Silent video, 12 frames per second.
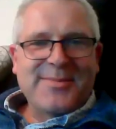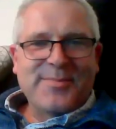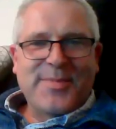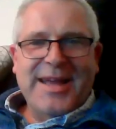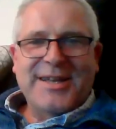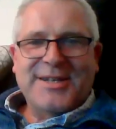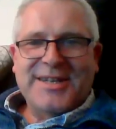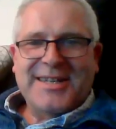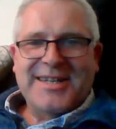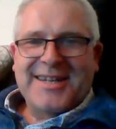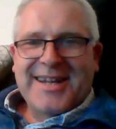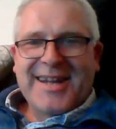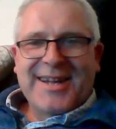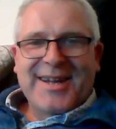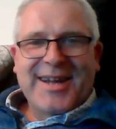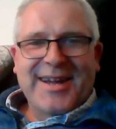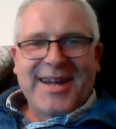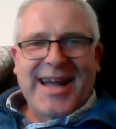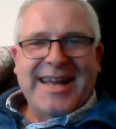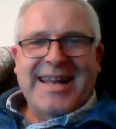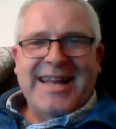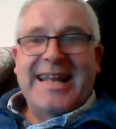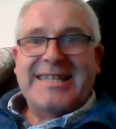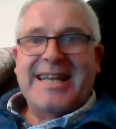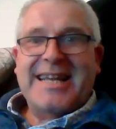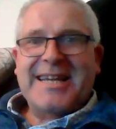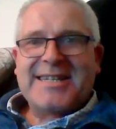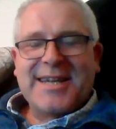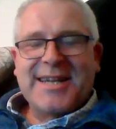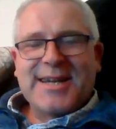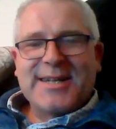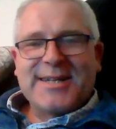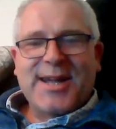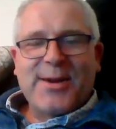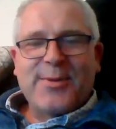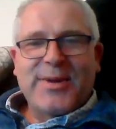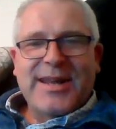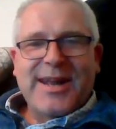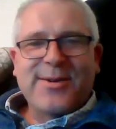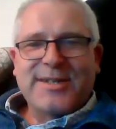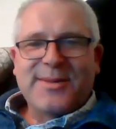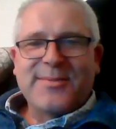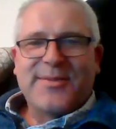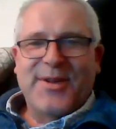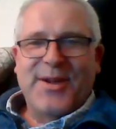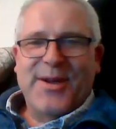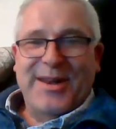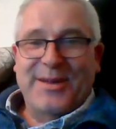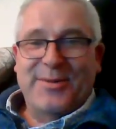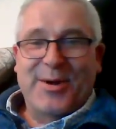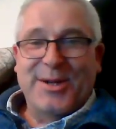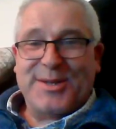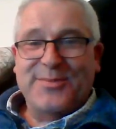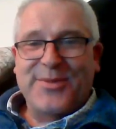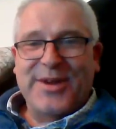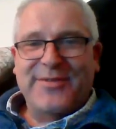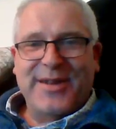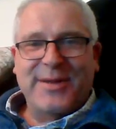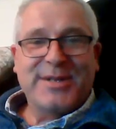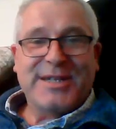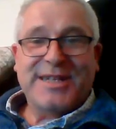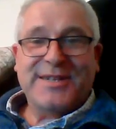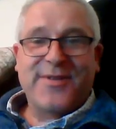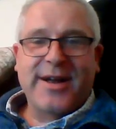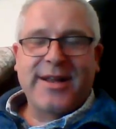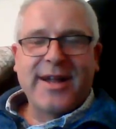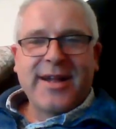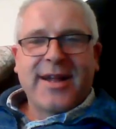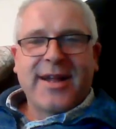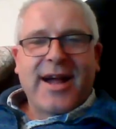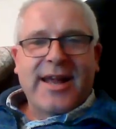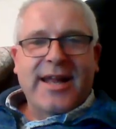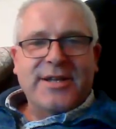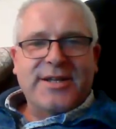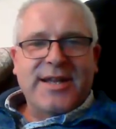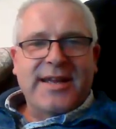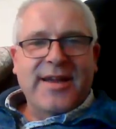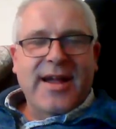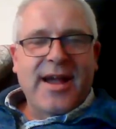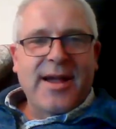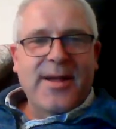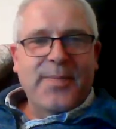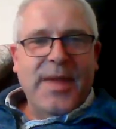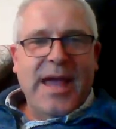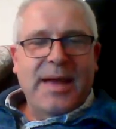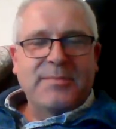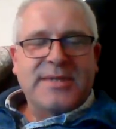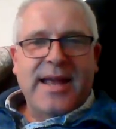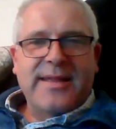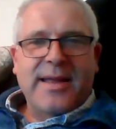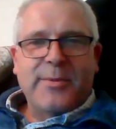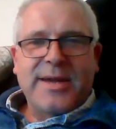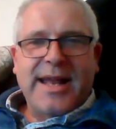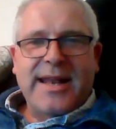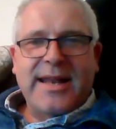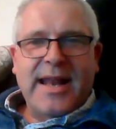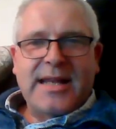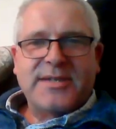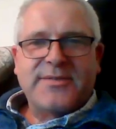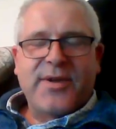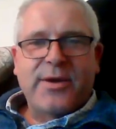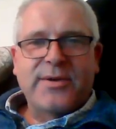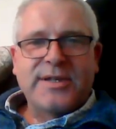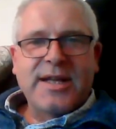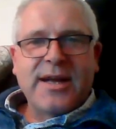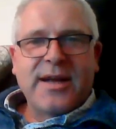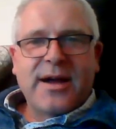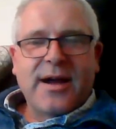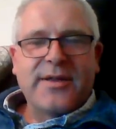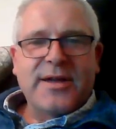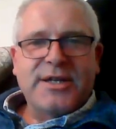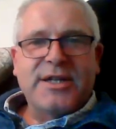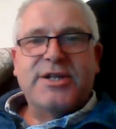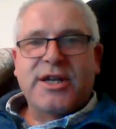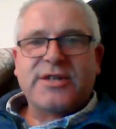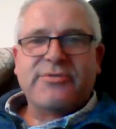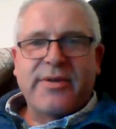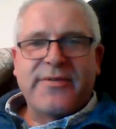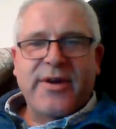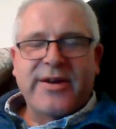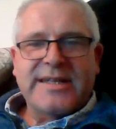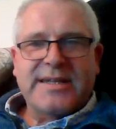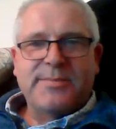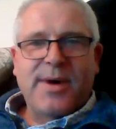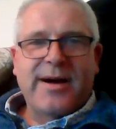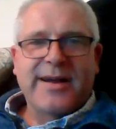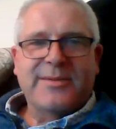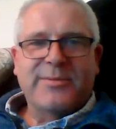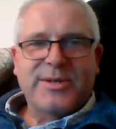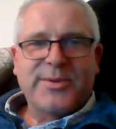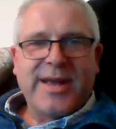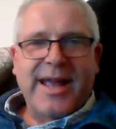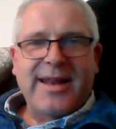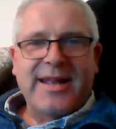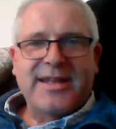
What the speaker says: page analytics. So we know some of you haven't watched them briefly, which is fine. And actually, Em saying that we're getting less views, I think she's just referring to mine, which we're getting less